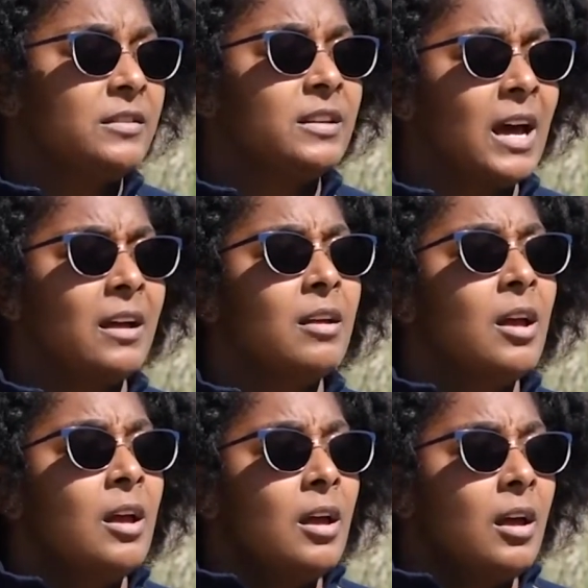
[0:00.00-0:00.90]
It's not
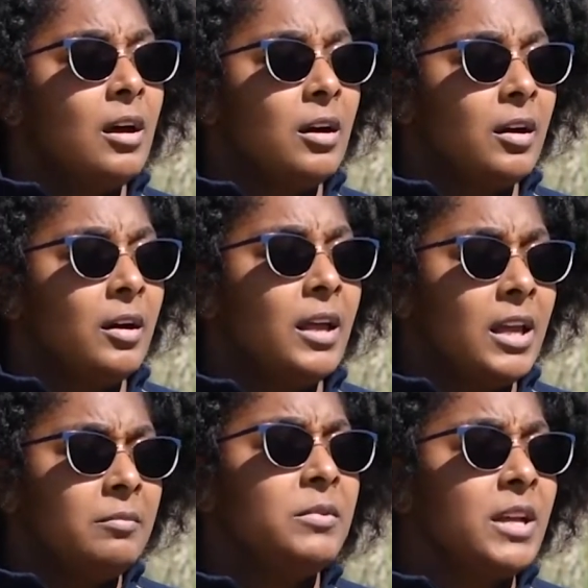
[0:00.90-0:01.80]
uh, an
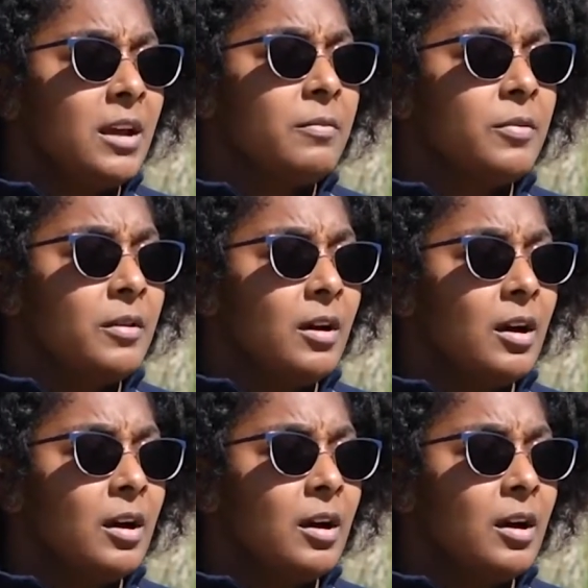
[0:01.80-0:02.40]
in-depth